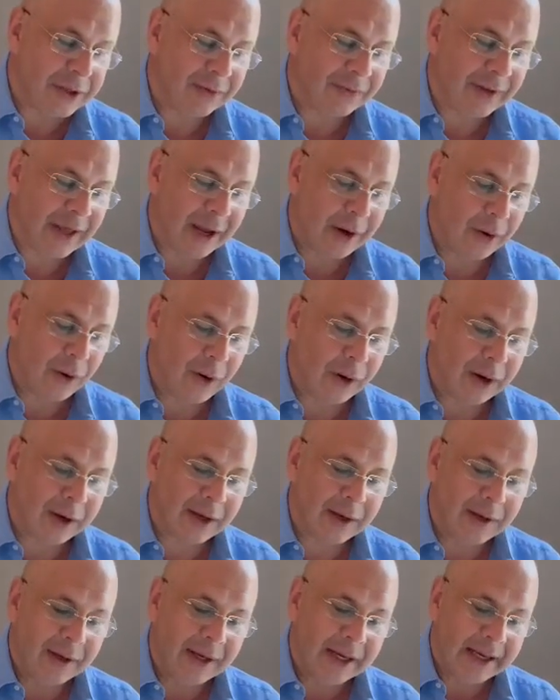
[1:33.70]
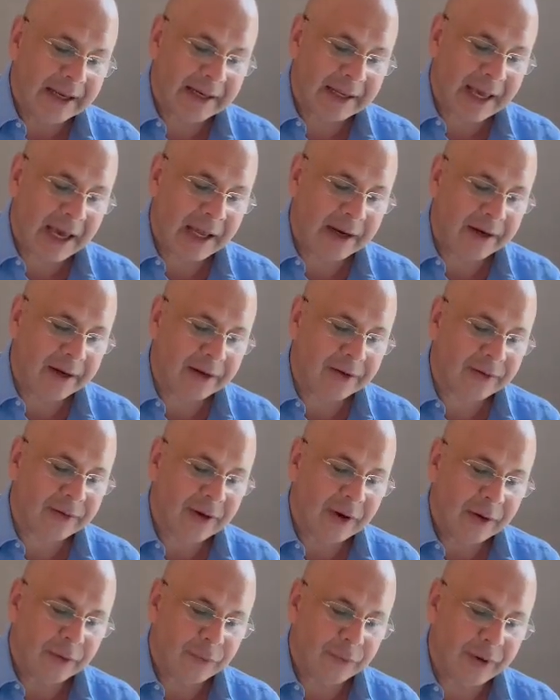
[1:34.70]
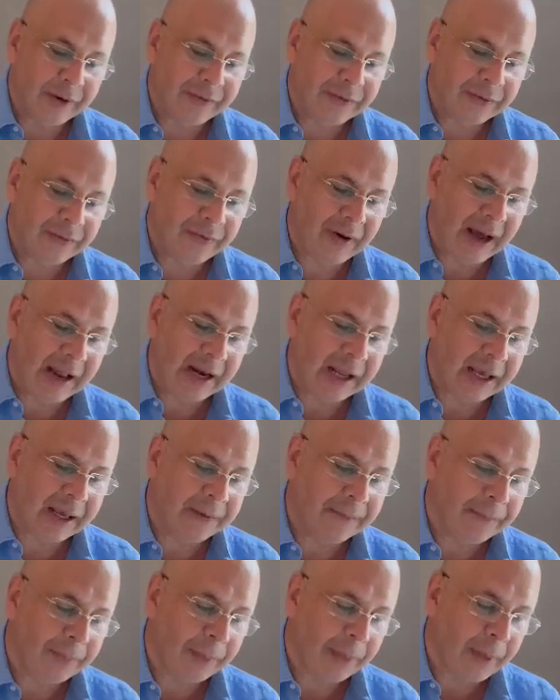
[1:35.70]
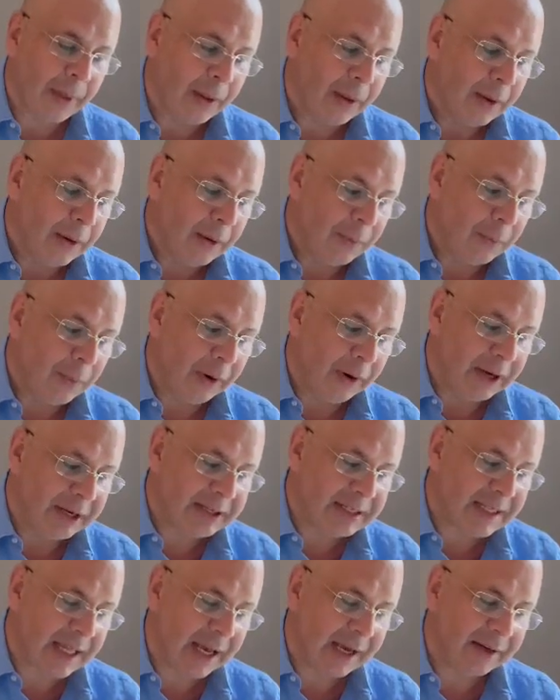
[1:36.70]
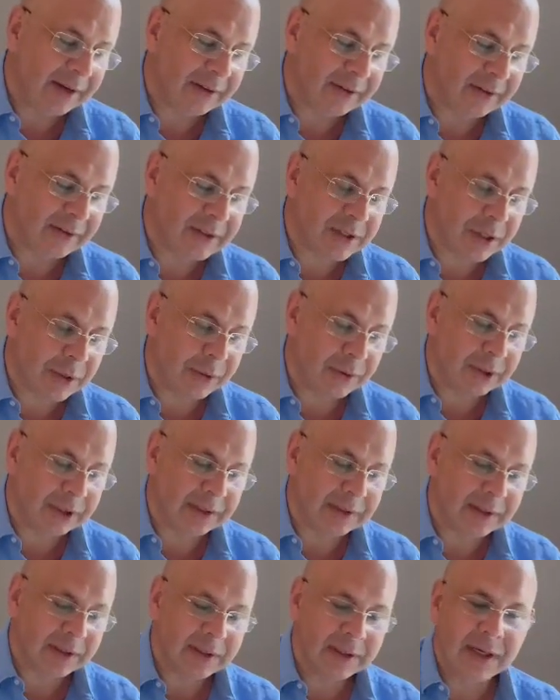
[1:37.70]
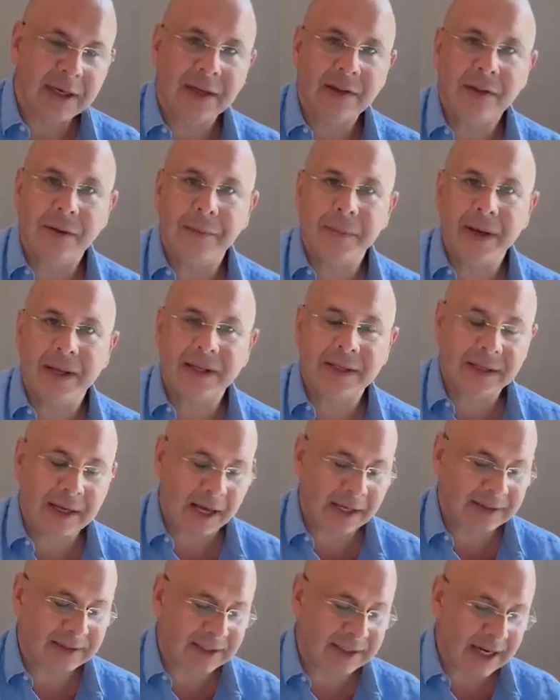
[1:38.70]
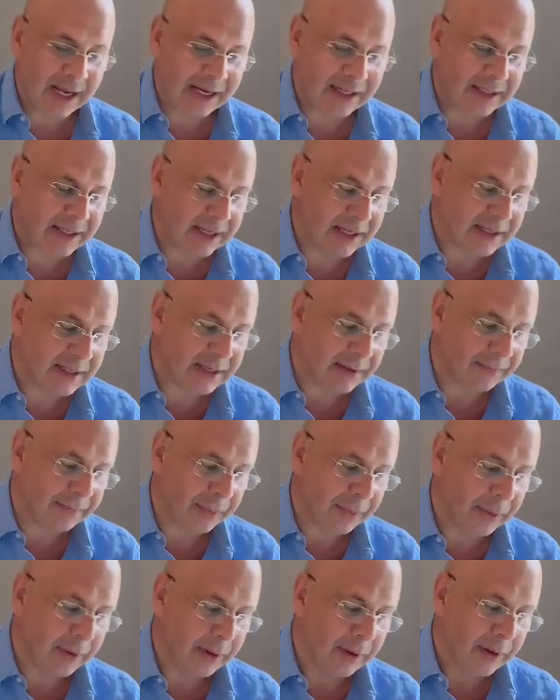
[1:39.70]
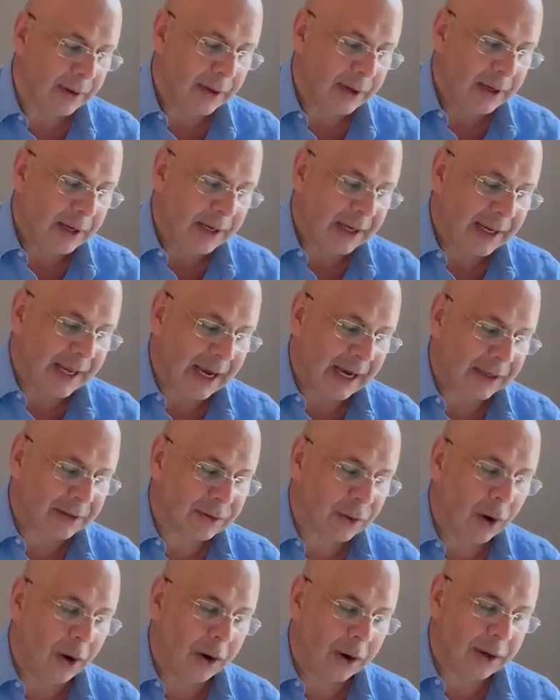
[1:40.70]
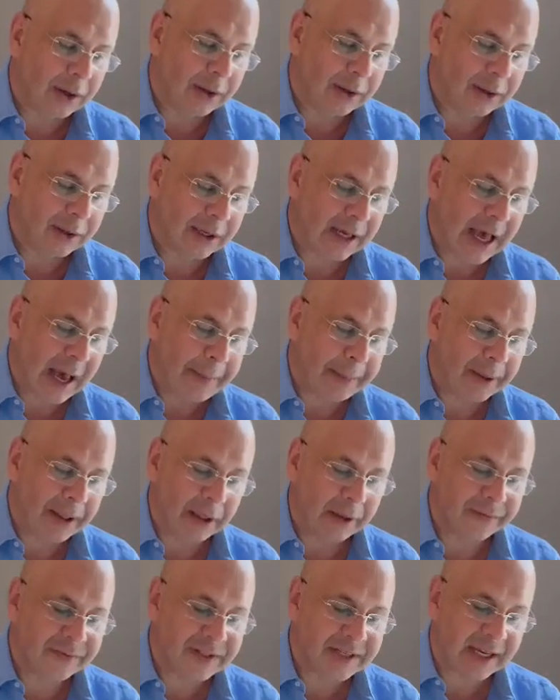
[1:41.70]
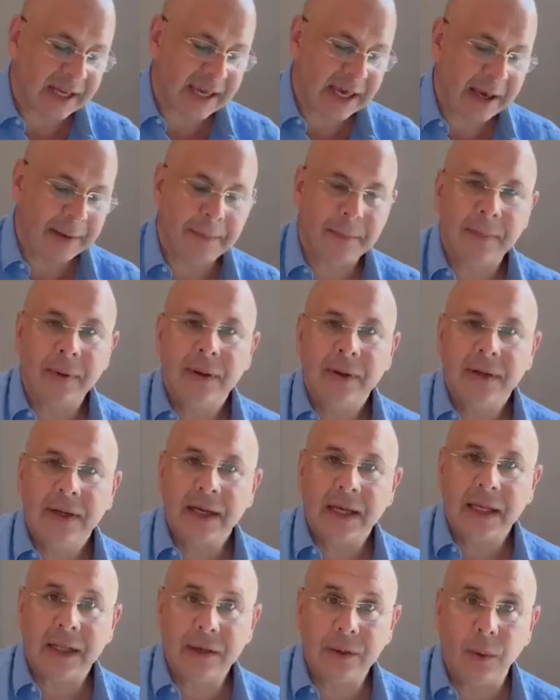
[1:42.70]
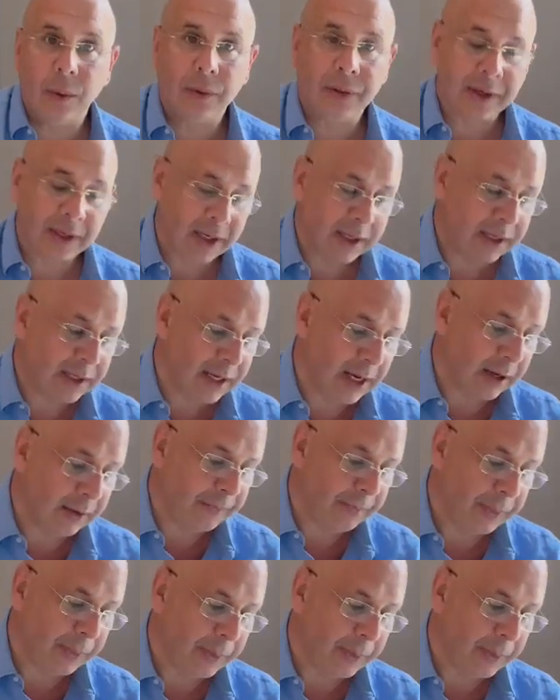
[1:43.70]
of Narok in Kenya's Rift Valley, where I stayed as a student in the mid-1980s. Gangtok, capital of Sikkim in northern India.